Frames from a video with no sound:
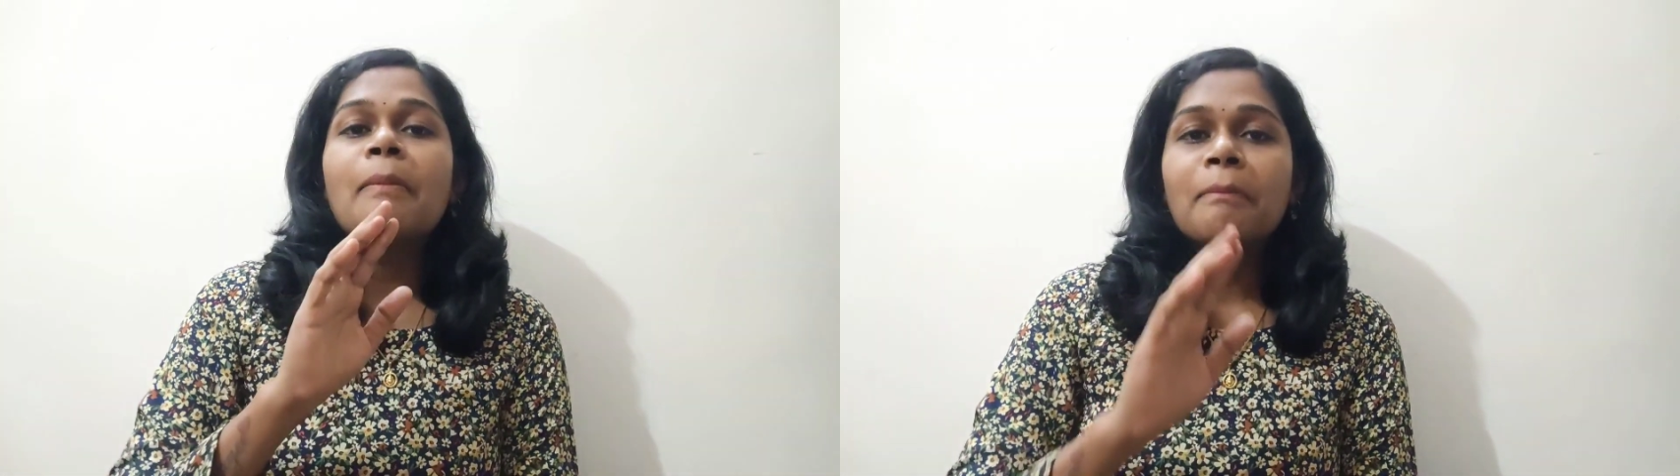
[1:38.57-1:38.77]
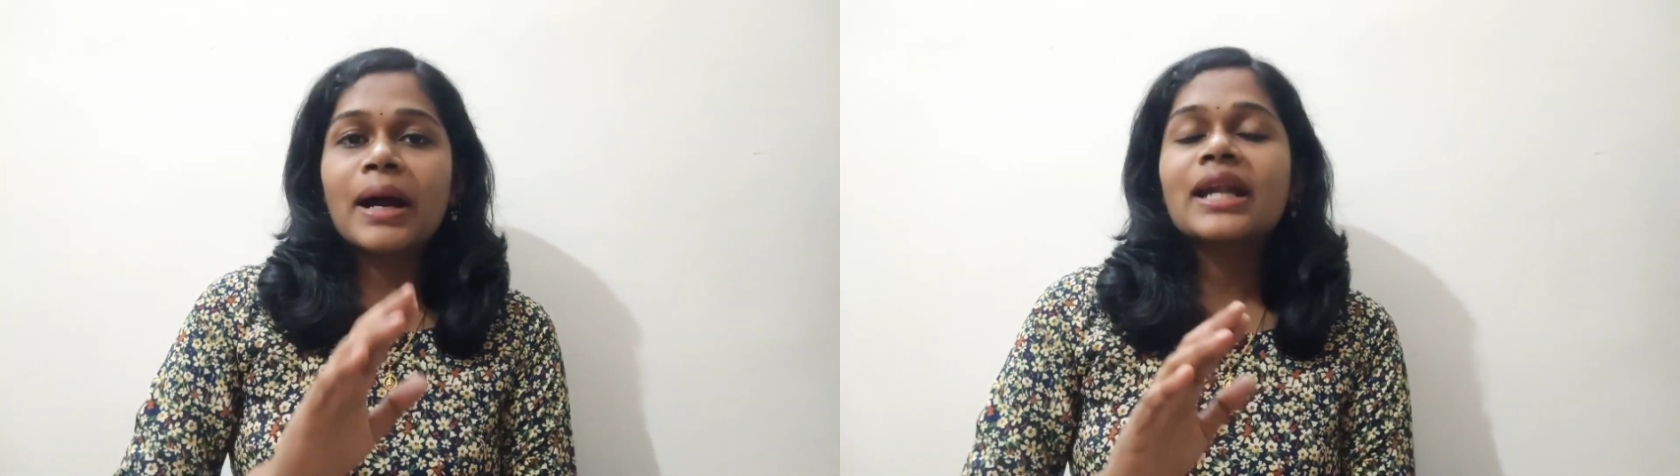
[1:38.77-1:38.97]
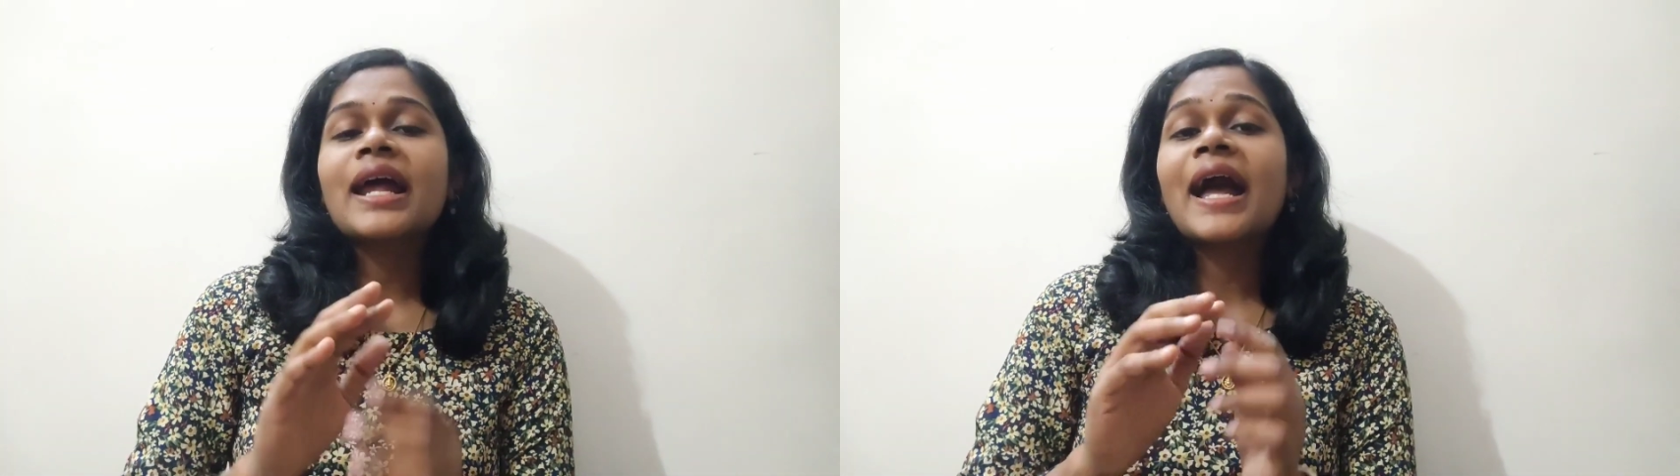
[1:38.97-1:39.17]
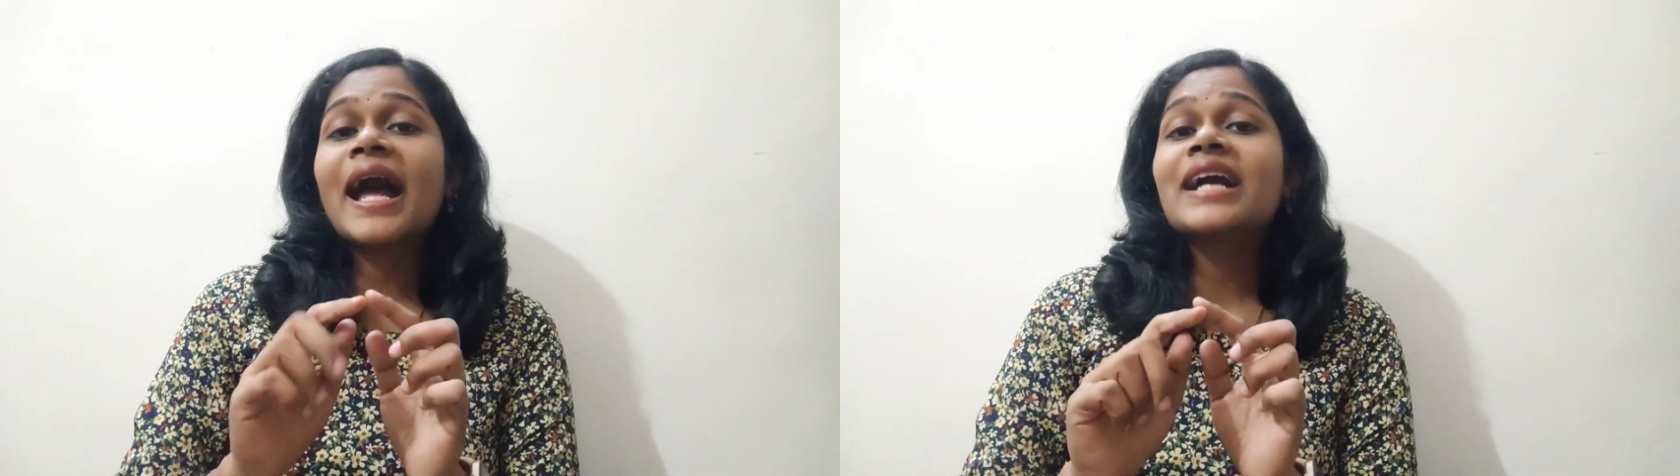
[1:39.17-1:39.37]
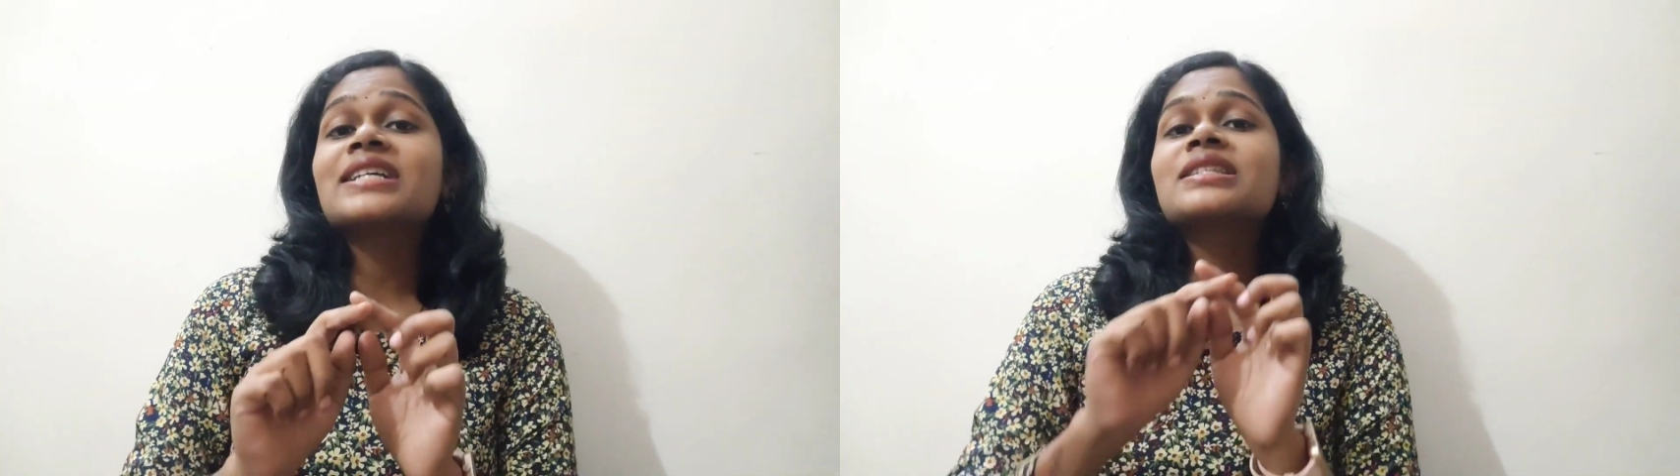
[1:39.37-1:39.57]
But
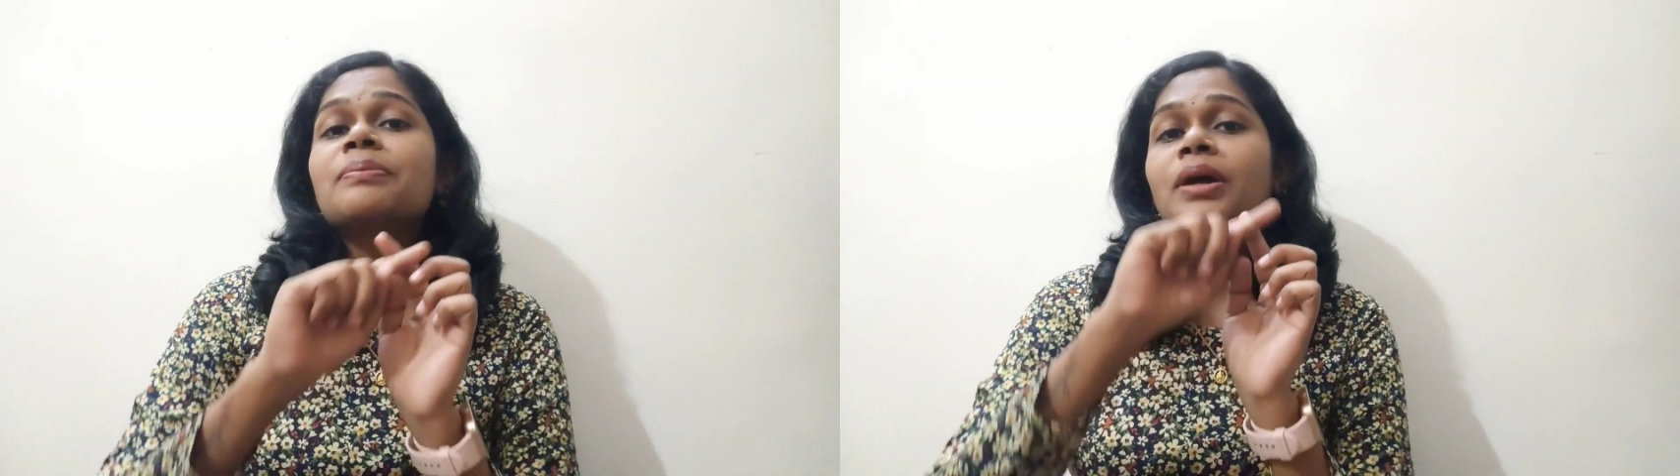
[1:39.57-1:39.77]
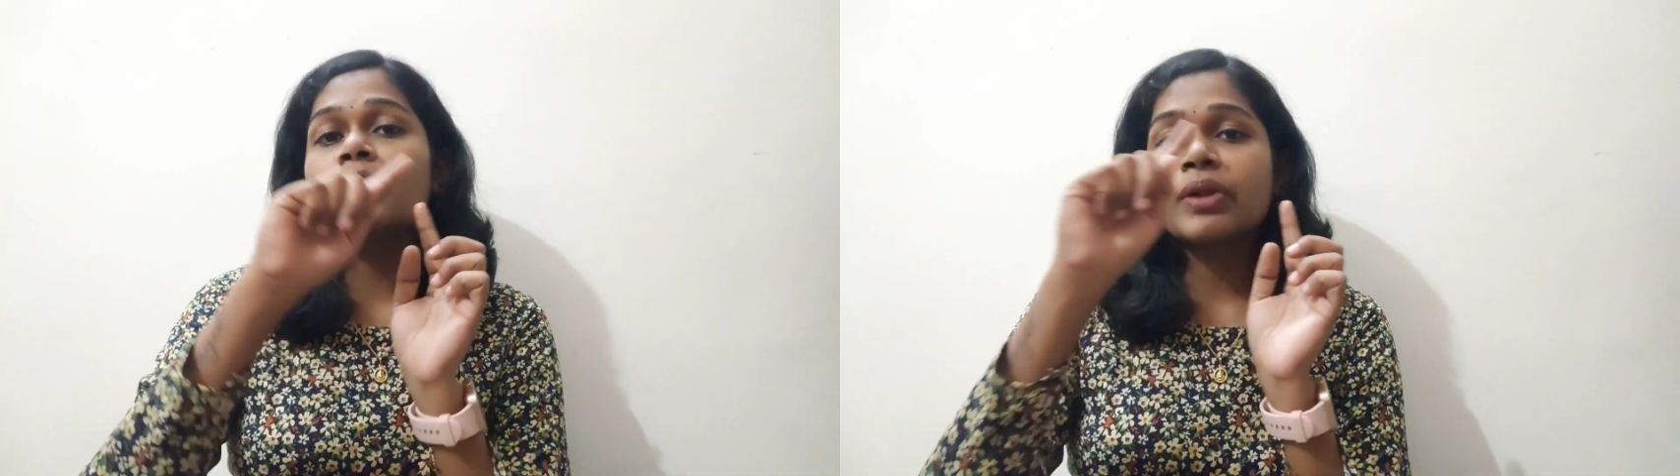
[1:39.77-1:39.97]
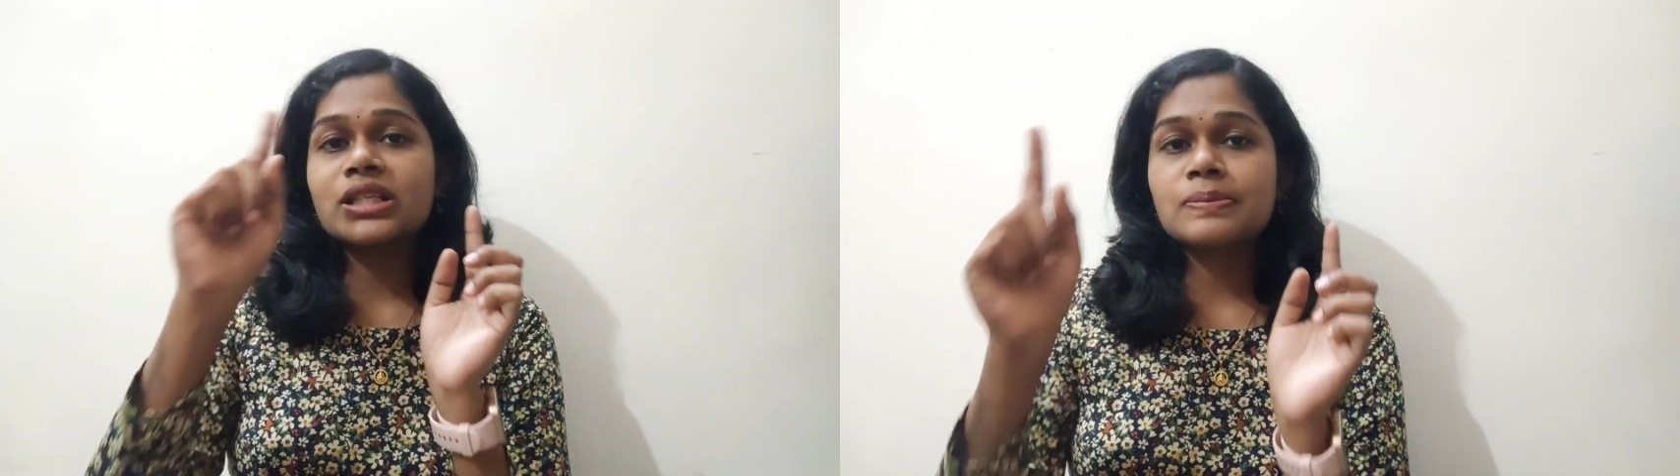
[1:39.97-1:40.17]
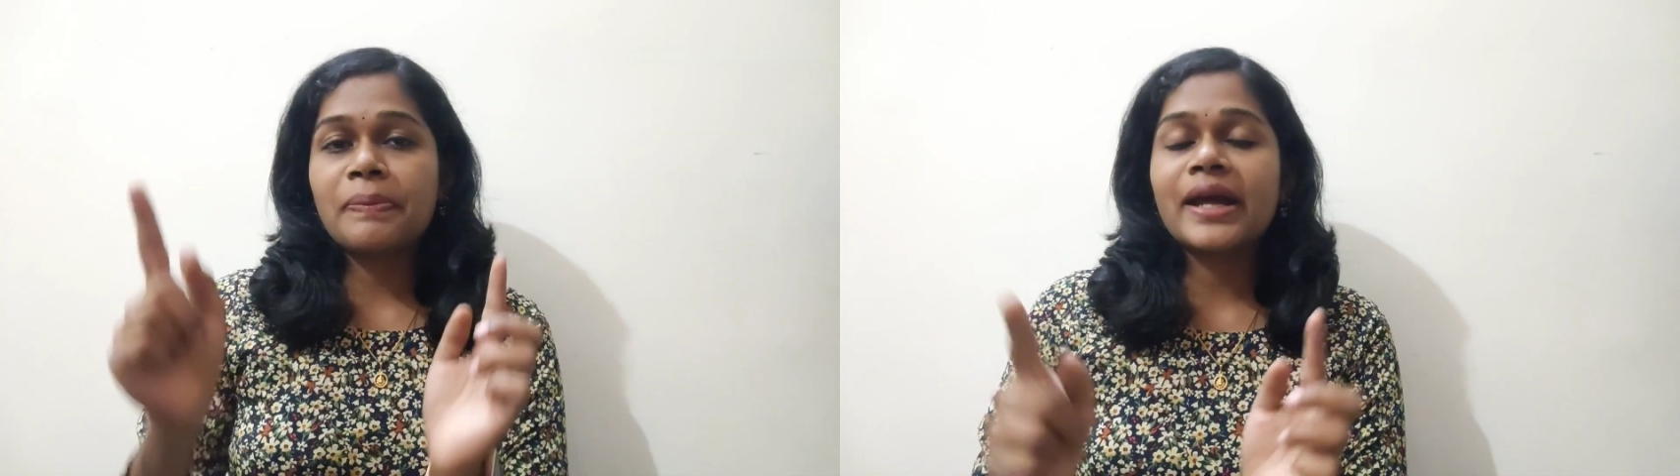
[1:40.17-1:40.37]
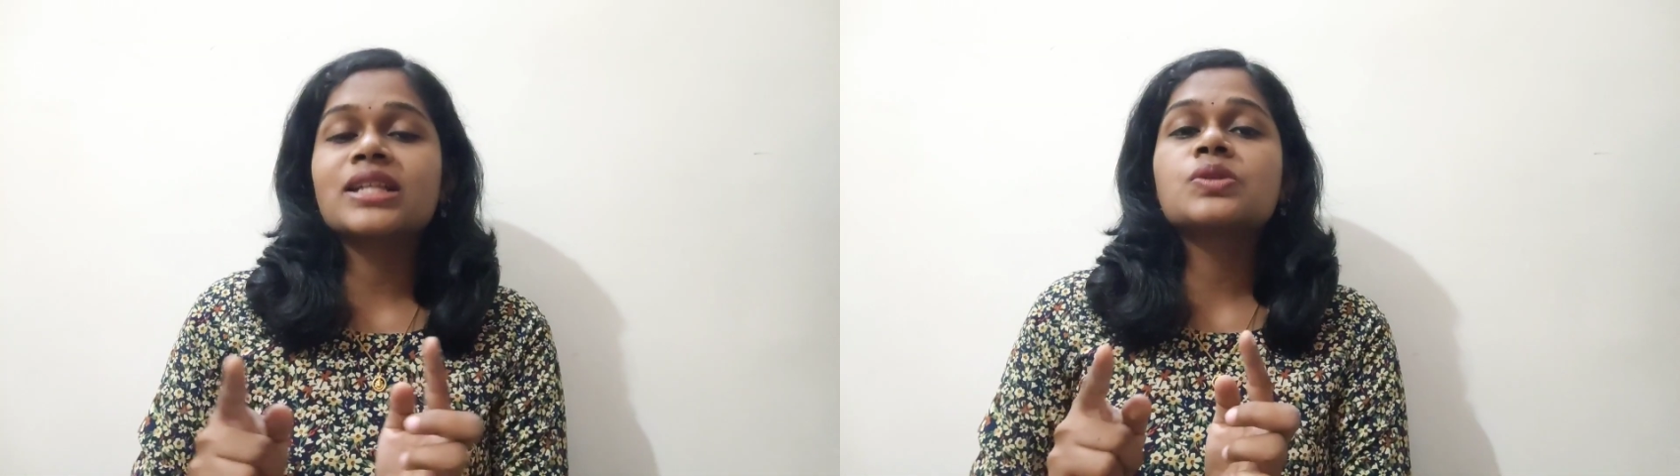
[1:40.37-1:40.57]
as the balloon
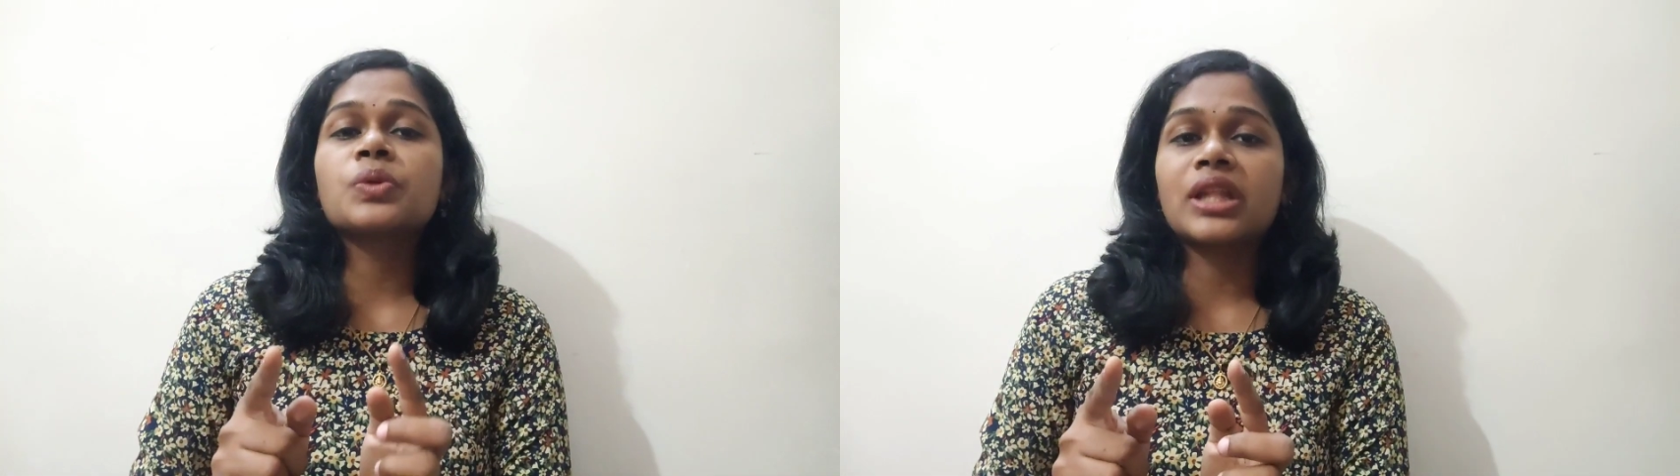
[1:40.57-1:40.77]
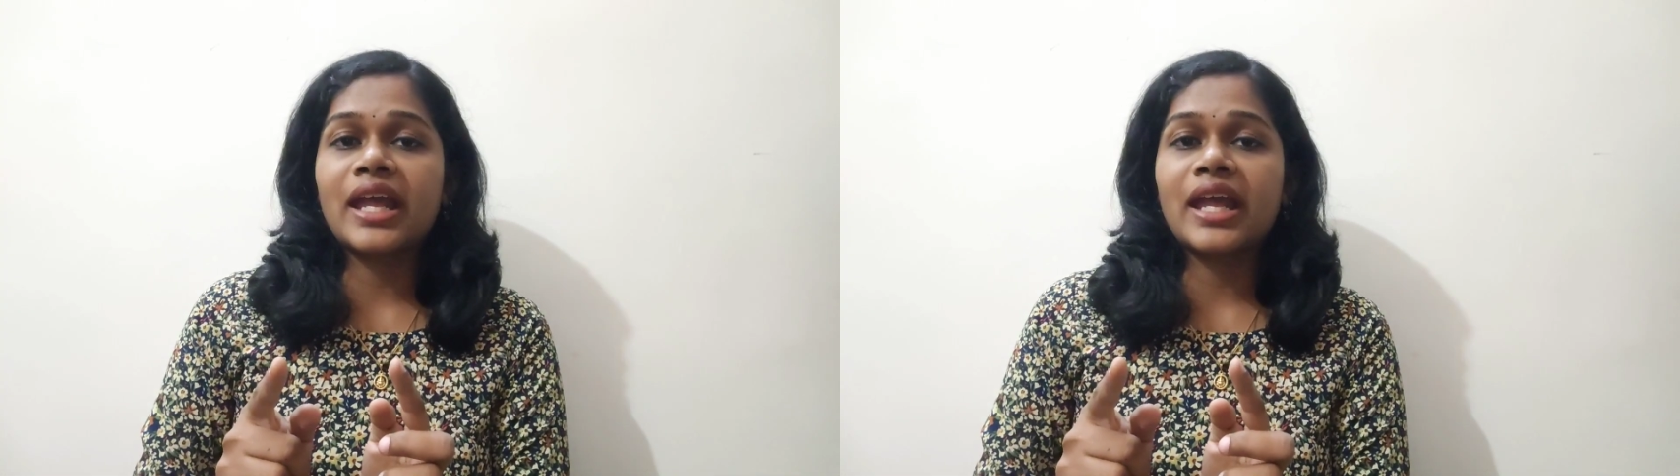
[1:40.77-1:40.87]
expands with